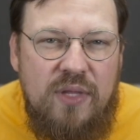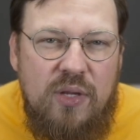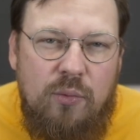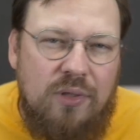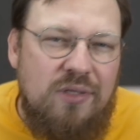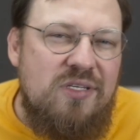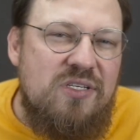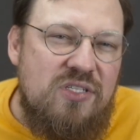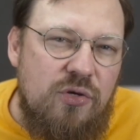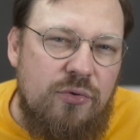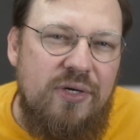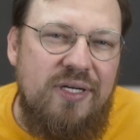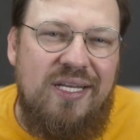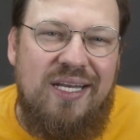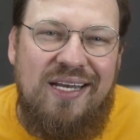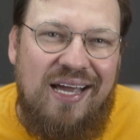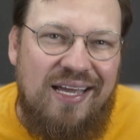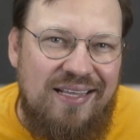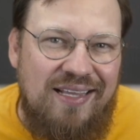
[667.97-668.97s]
Well, the story
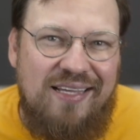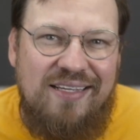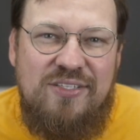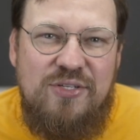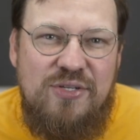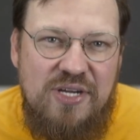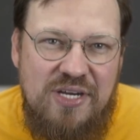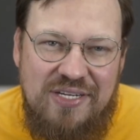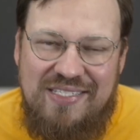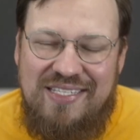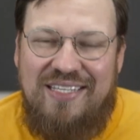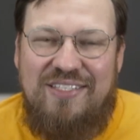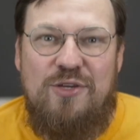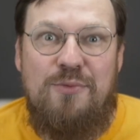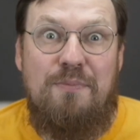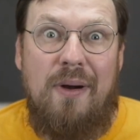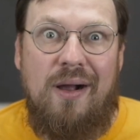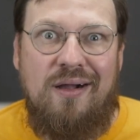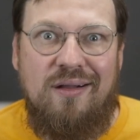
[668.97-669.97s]
that I'd like to hear is that
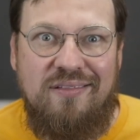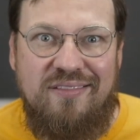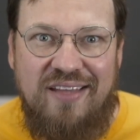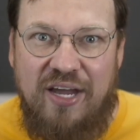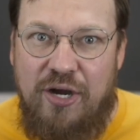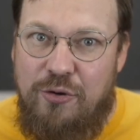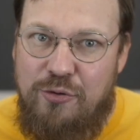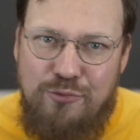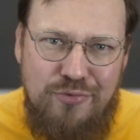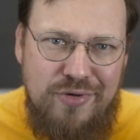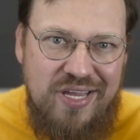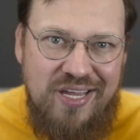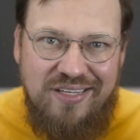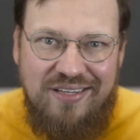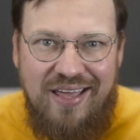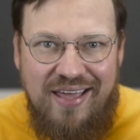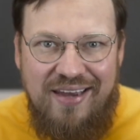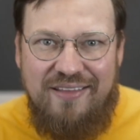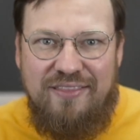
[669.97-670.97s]
you buckled down,
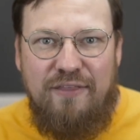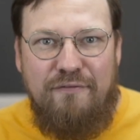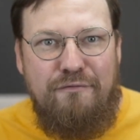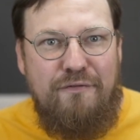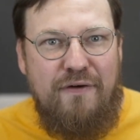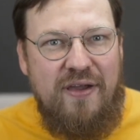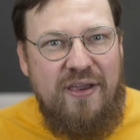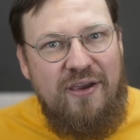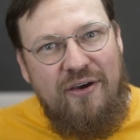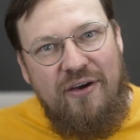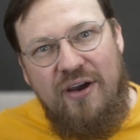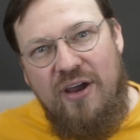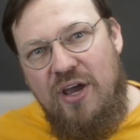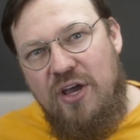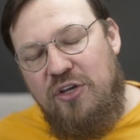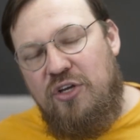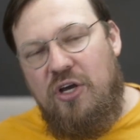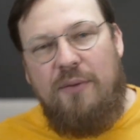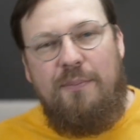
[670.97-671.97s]
reignited the fire,
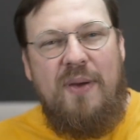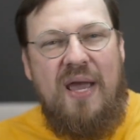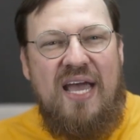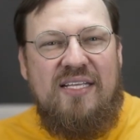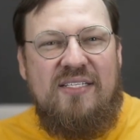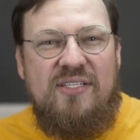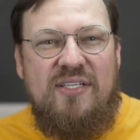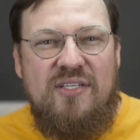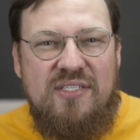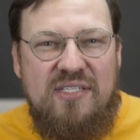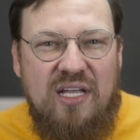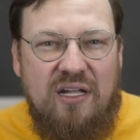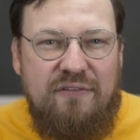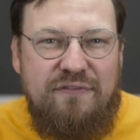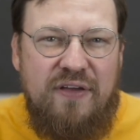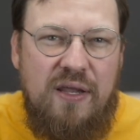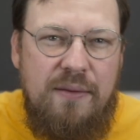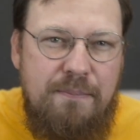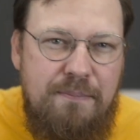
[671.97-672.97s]
got past
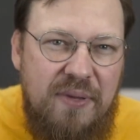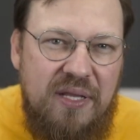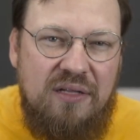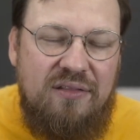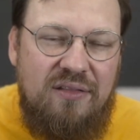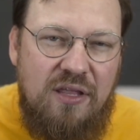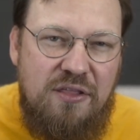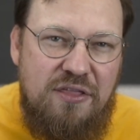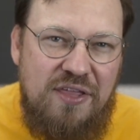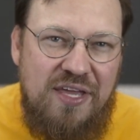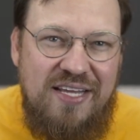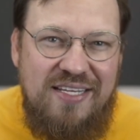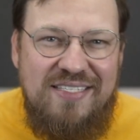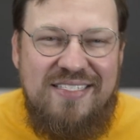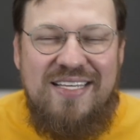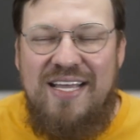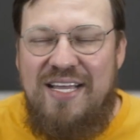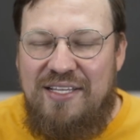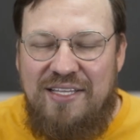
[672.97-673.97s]
yourself and built the
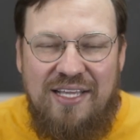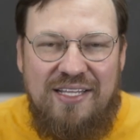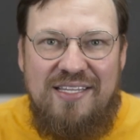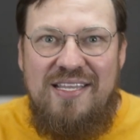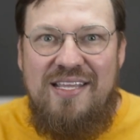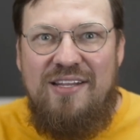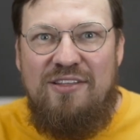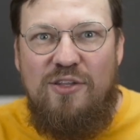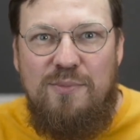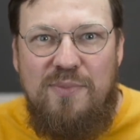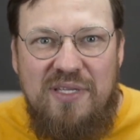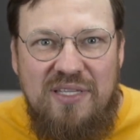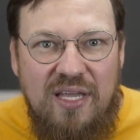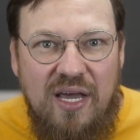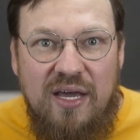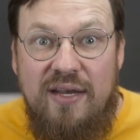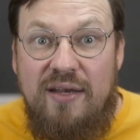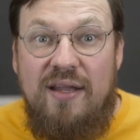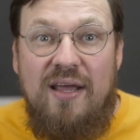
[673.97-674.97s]
things that needed to be
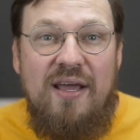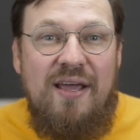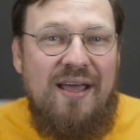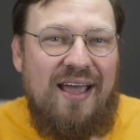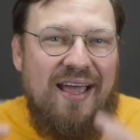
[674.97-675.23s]
done.